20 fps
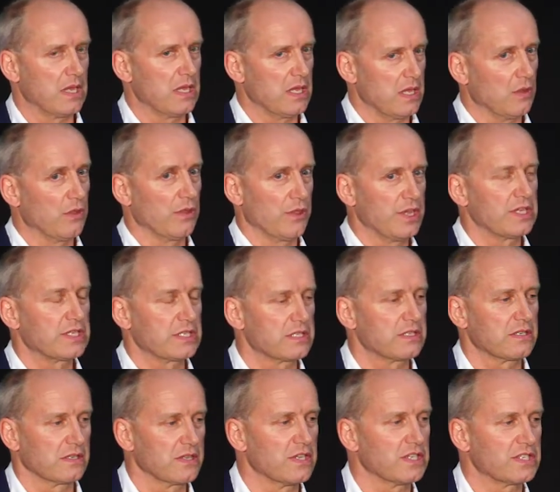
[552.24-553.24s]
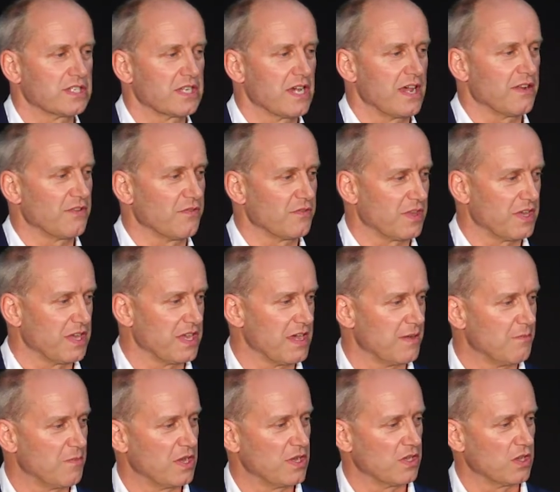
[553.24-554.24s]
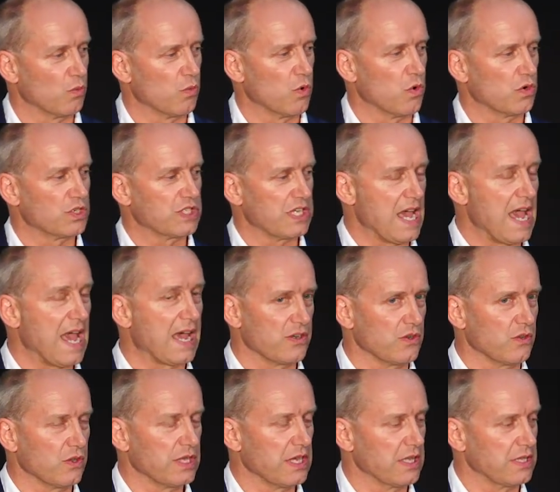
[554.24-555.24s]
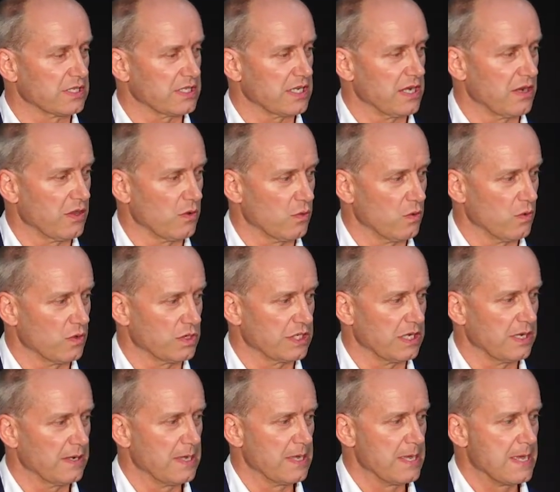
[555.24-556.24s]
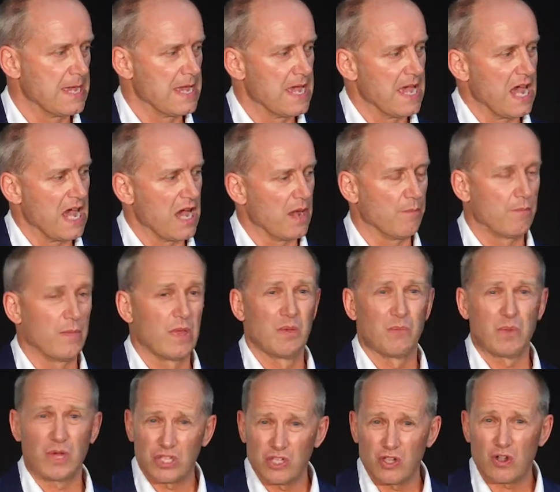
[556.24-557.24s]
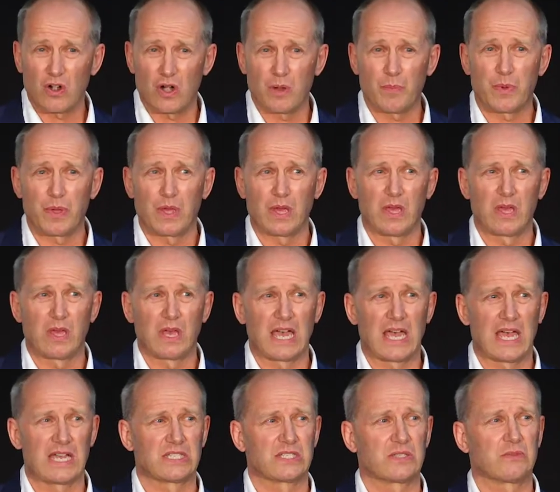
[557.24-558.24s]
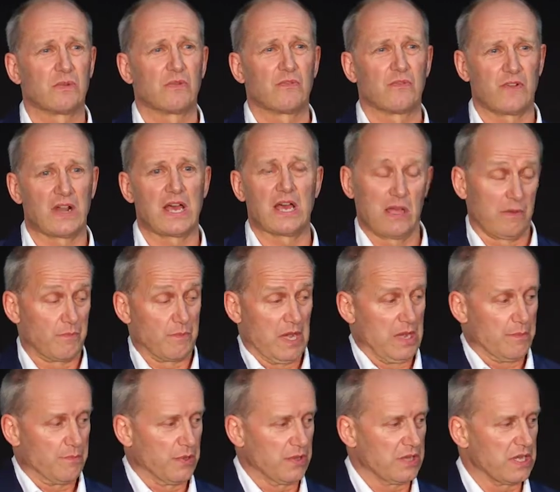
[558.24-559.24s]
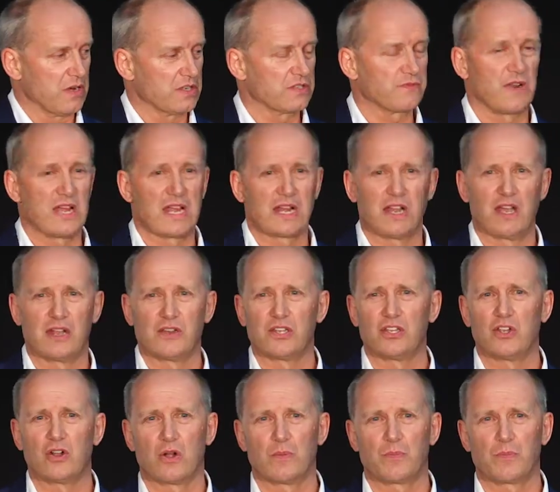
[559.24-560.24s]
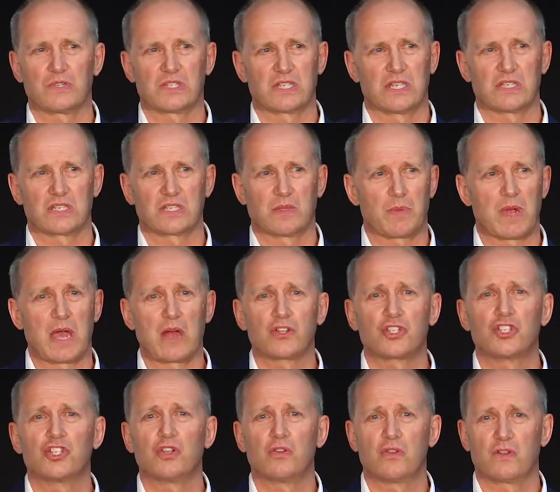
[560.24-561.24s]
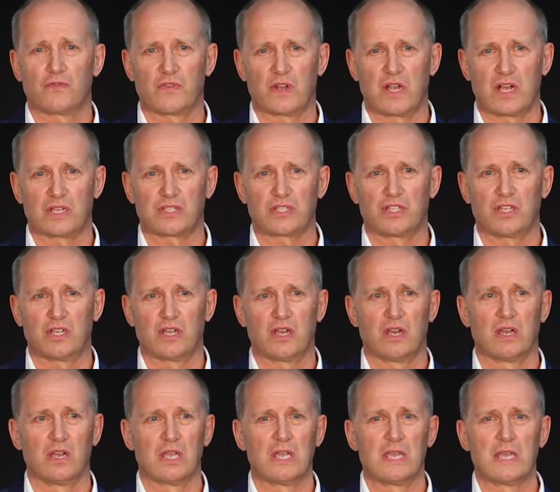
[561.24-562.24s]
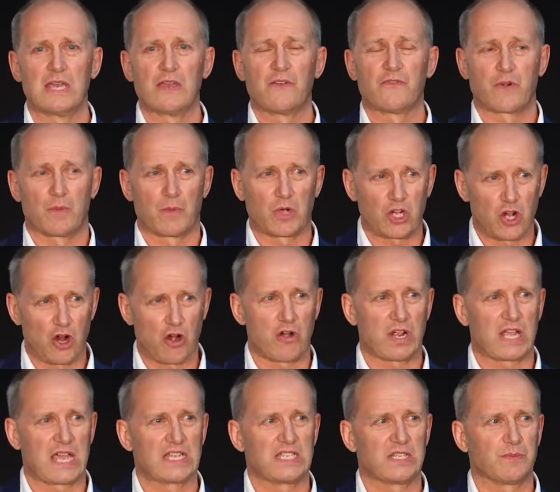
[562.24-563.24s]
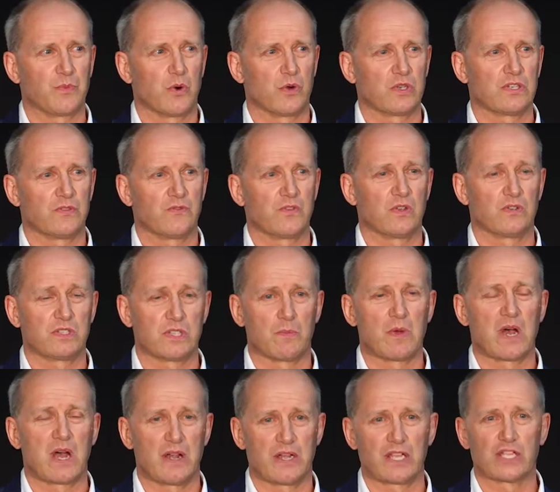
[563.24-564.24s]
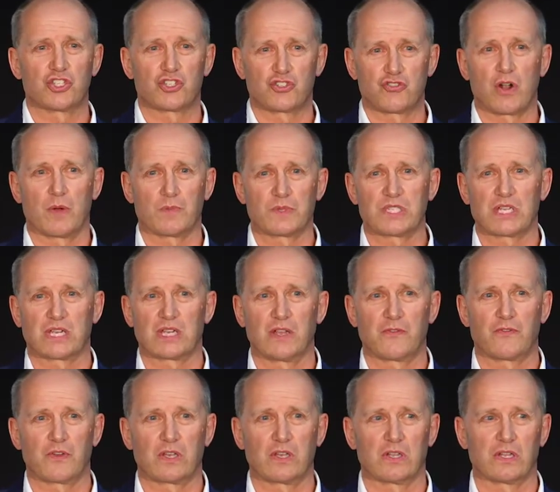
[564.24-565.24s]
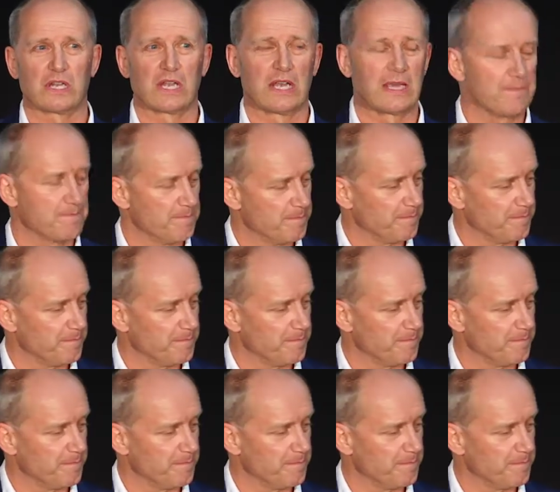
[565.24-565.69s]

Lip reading: on this side of the water and on the other side of the water. But Europe has, I put there as flatline, Europe since about June of last year, from a corrugated point of view, demand has dropped significantly.